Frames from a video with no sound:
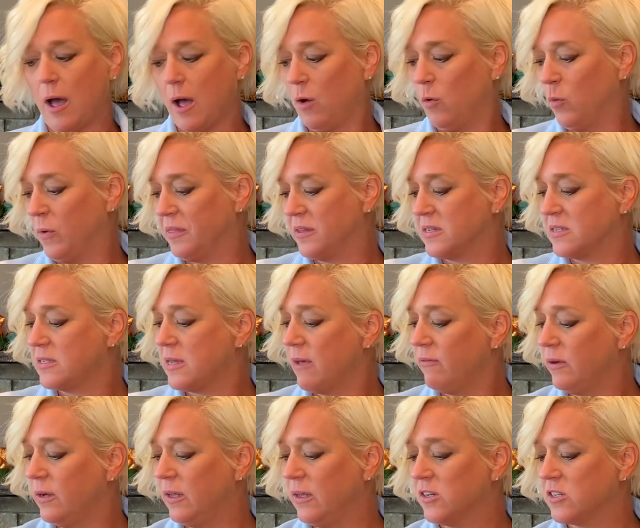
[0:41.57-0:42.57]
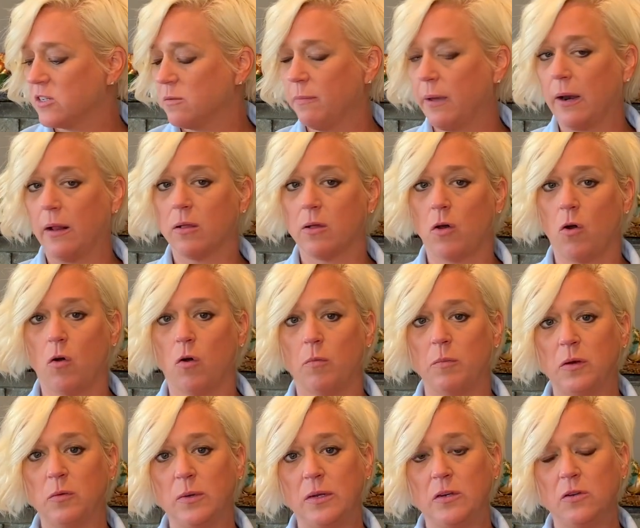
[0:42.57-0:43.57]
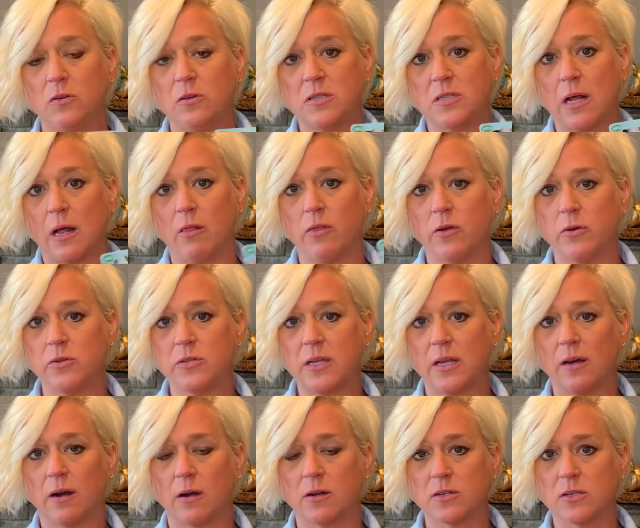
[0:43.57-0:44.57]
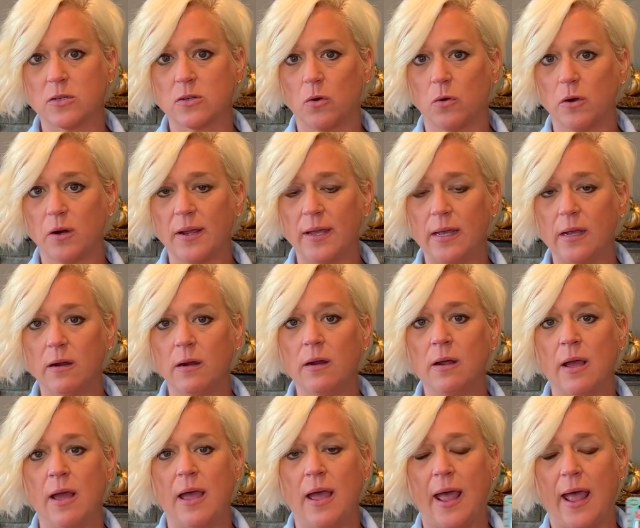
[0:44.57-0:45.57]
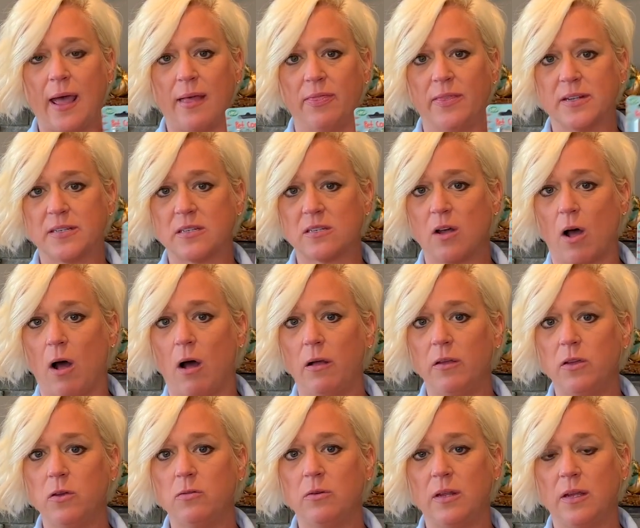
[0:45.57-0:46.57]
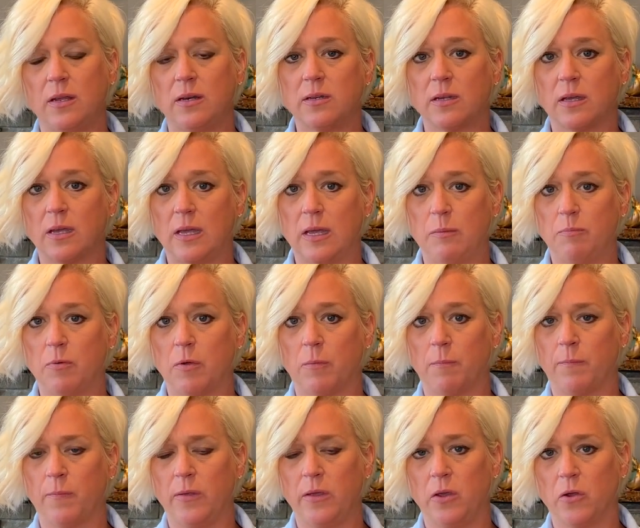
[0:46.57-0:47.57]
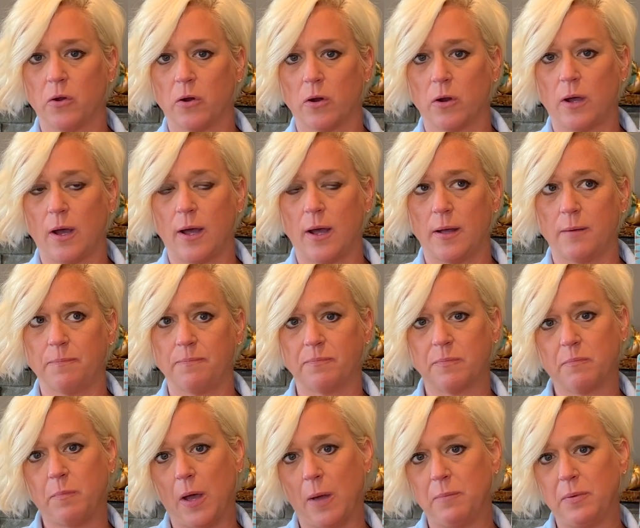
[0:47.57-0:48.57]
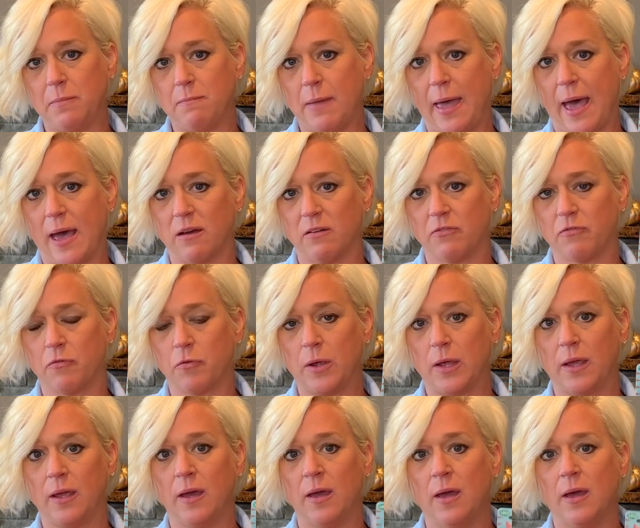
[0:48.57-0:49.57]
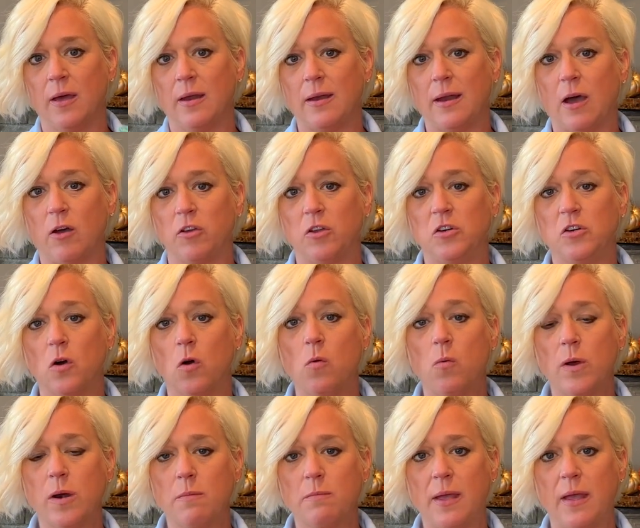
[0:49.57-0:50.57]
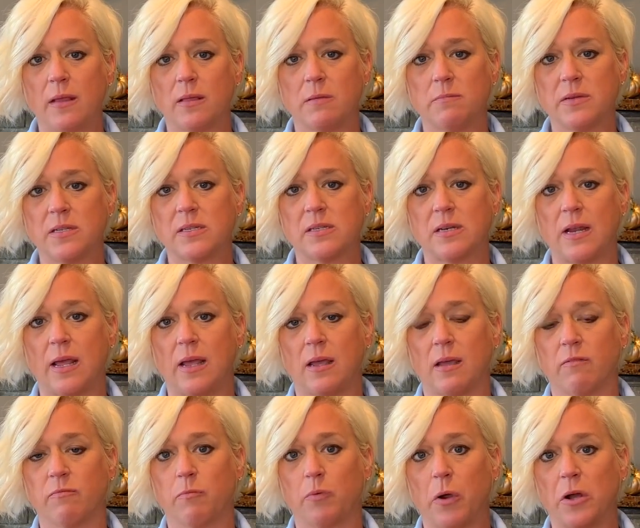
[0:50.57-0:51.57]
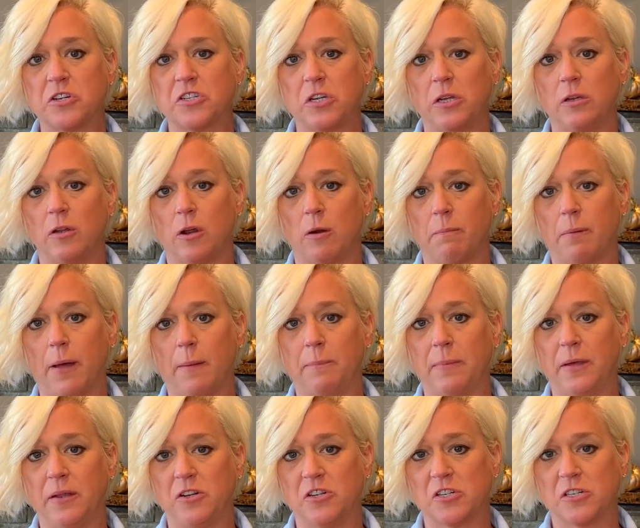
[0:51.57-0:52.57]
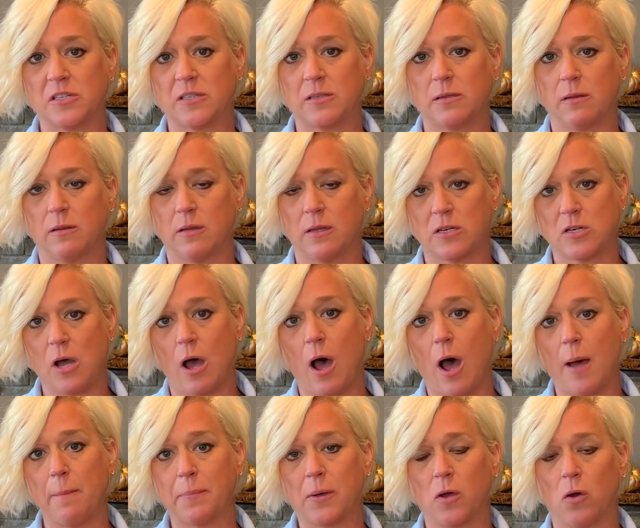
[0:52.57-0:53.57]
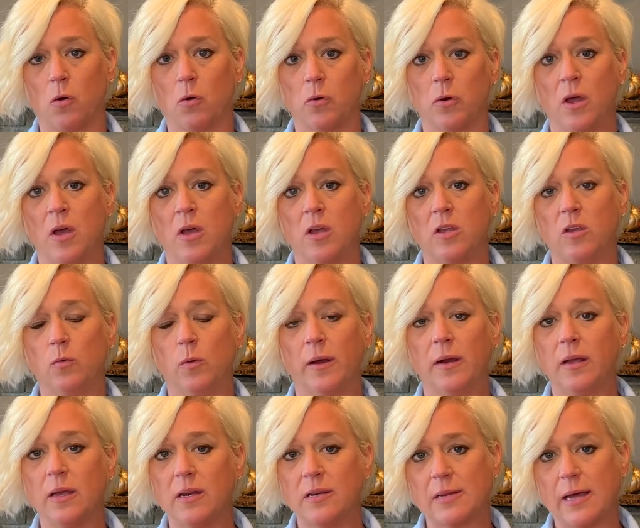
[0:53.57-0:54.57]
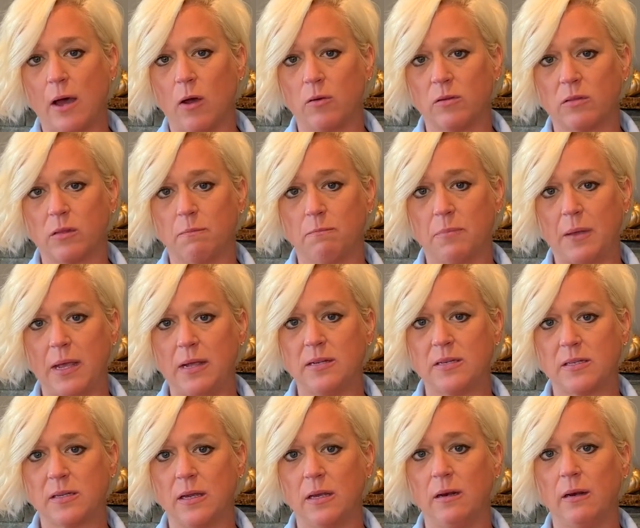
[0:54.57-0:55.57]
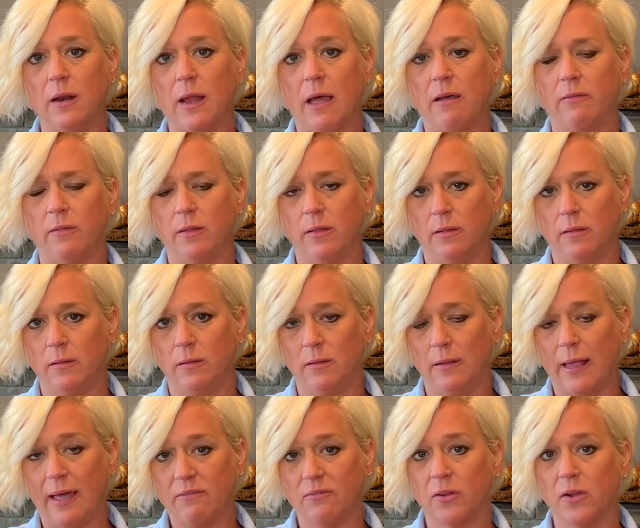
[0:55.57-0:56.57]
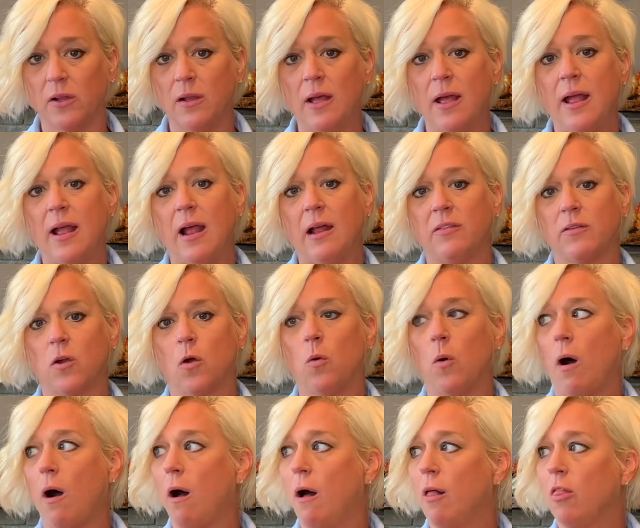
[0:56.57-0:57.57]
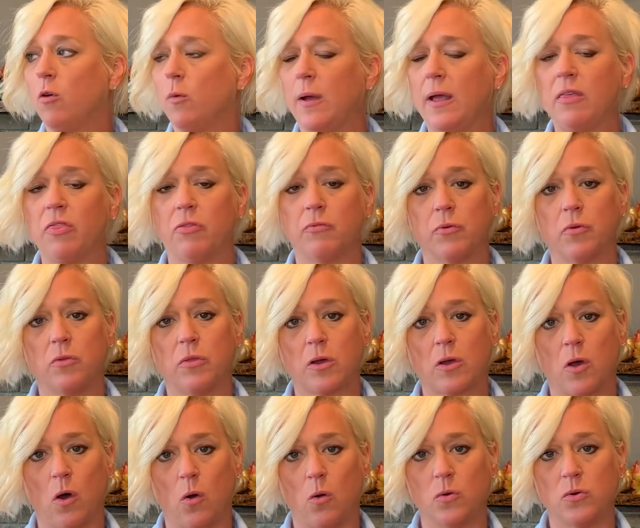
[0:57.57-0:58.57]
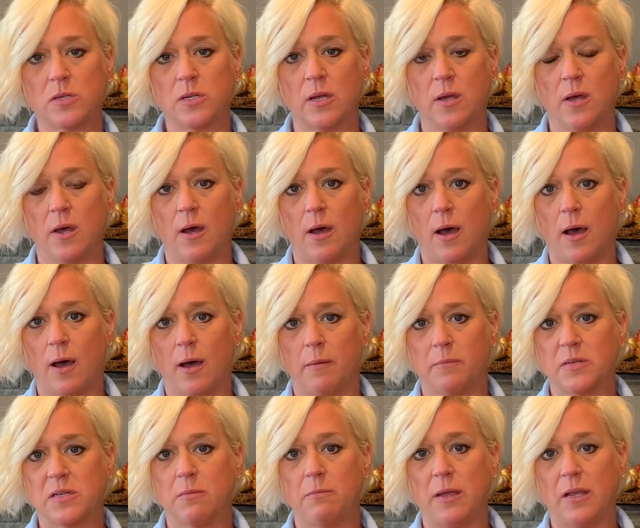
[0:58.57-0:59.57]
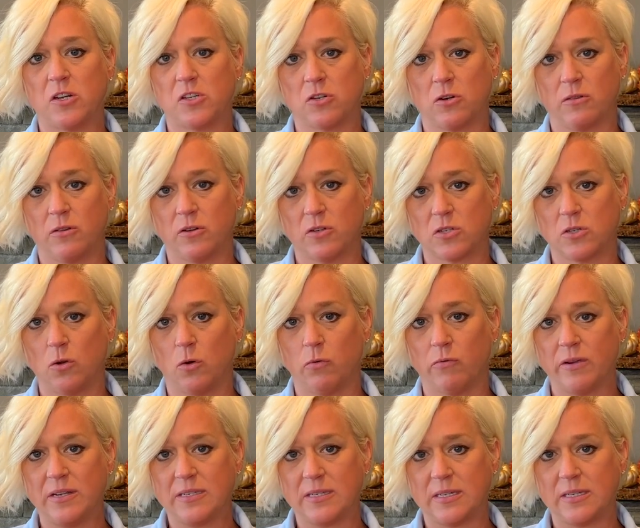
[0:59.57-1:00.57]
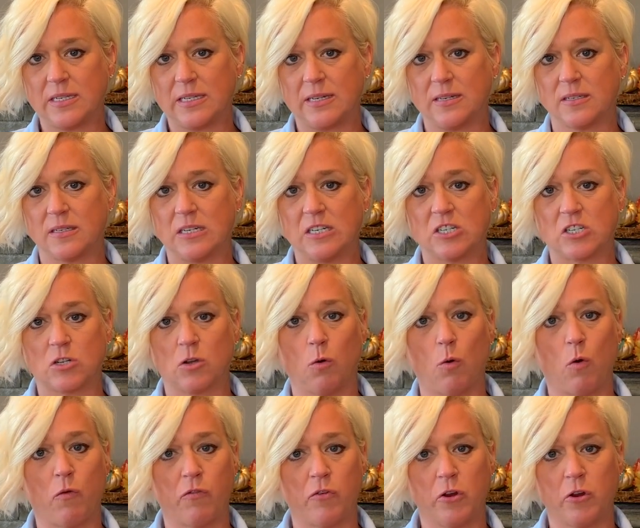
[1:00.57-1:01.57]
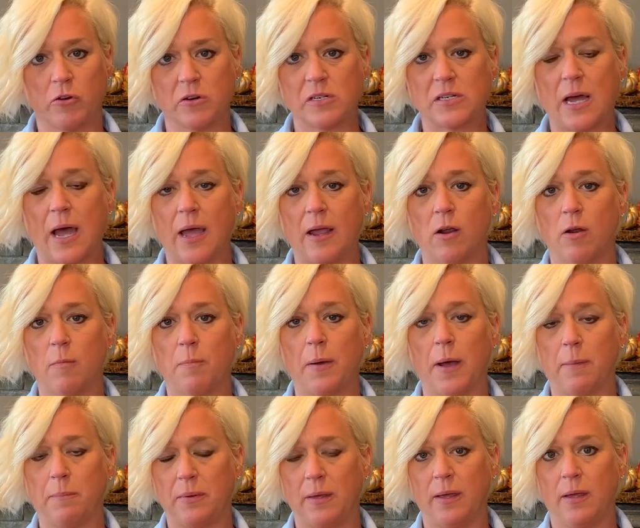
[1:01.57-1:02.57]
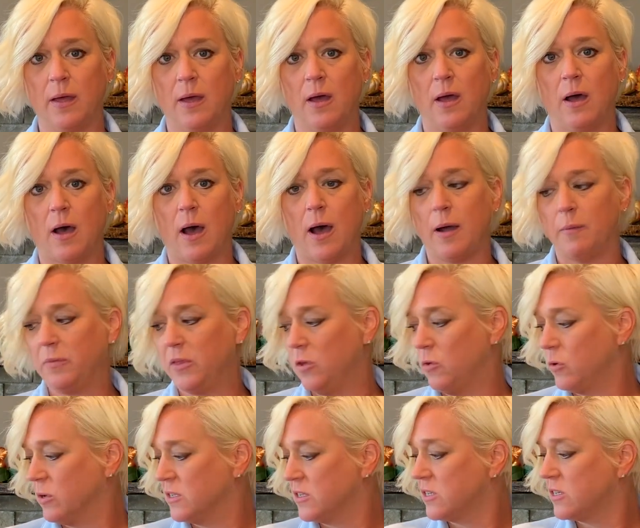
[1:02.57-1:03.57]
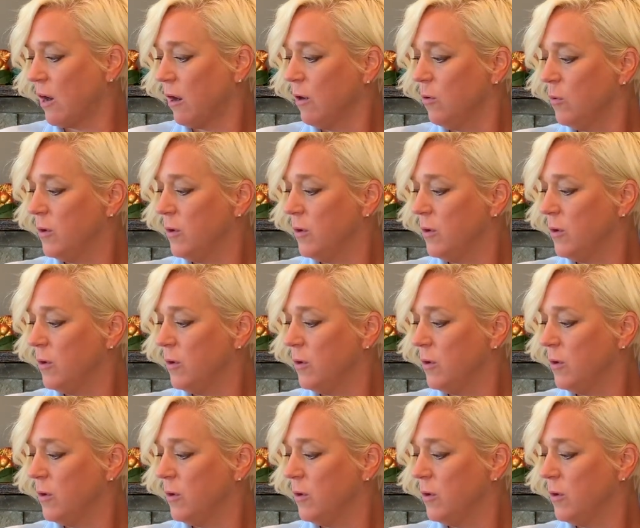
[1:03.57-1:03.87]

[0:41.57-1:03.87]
with a 7-inch metal comb, and we do sell those in our store here, and this is all you need to keep your puppy mat free. Now, you don't want to make the mistake of brushing your puppy just the top coat. You want to get down at the base skin level and go all the way through the coat to make sure there's no resistance, and just go over your entire puppy. You can start